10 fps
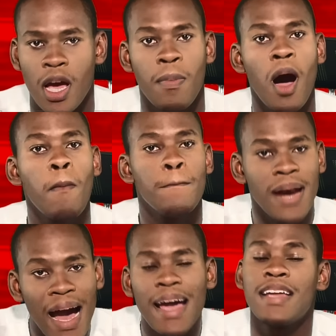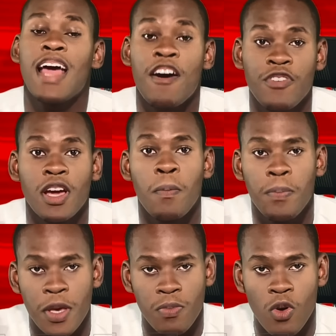about Black and African
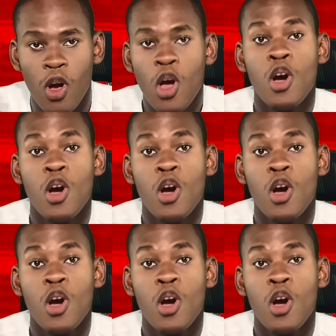people.